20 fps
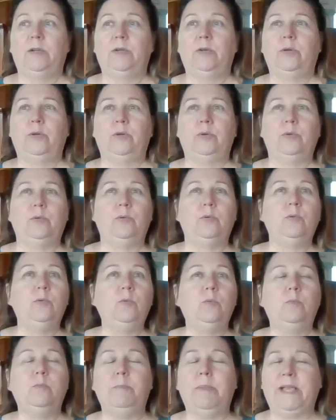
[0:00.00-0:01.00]

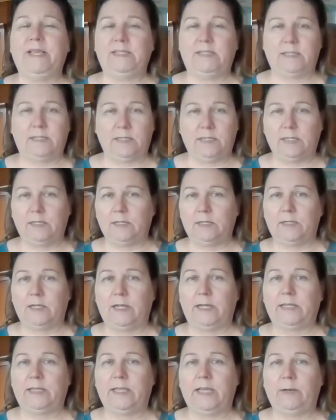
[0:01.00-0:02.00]
who basically looked
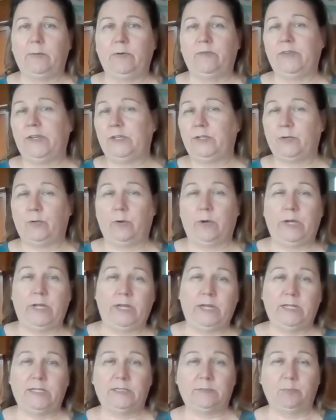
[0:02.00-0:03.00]
like they were
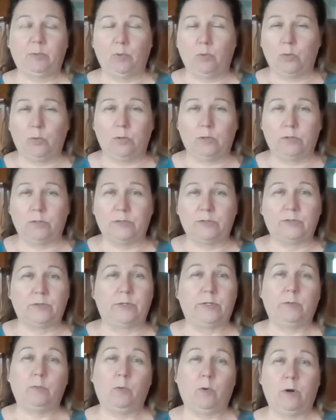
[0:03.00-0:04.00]
Victorian explorers
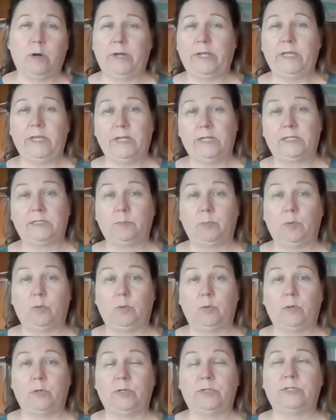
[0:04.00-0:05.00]
or Edwardian
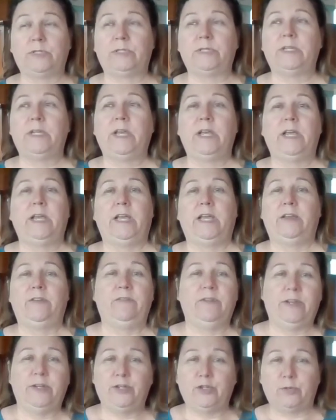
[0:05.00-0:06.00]
explorers,
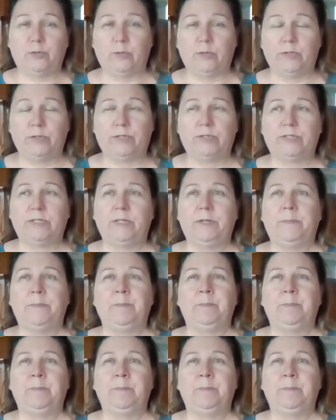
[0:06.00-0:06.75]
adventurers.